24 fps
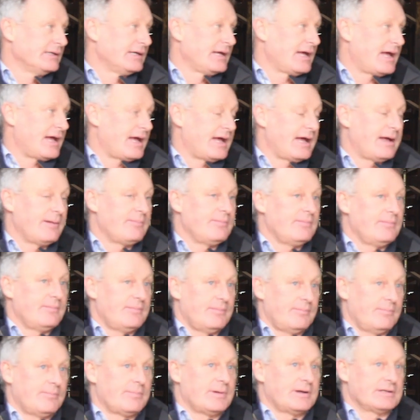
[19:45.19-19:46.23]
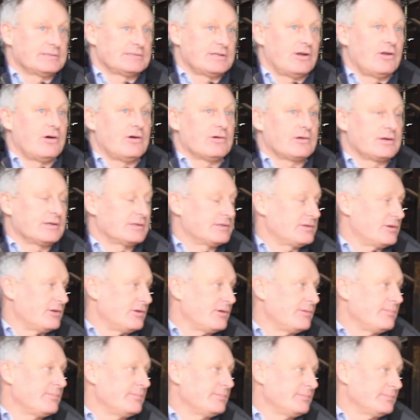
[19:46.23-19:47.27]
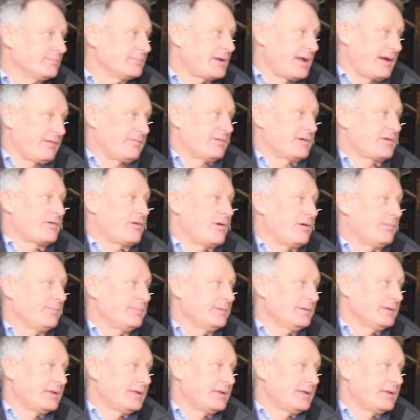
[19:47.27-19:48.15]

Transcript: but it's a longer term cover crop.